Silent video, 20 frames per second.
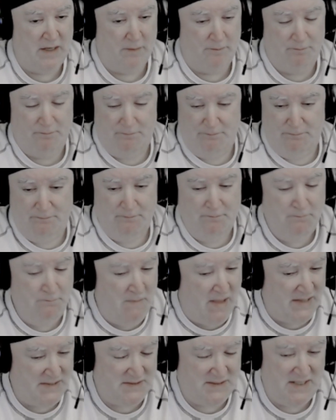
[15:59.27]
a
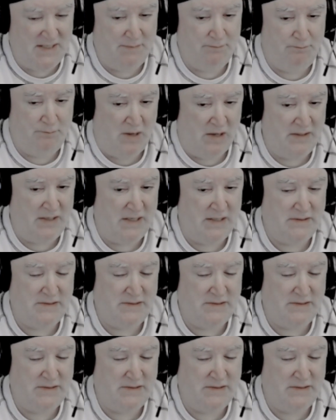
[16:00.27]
messy, buggy,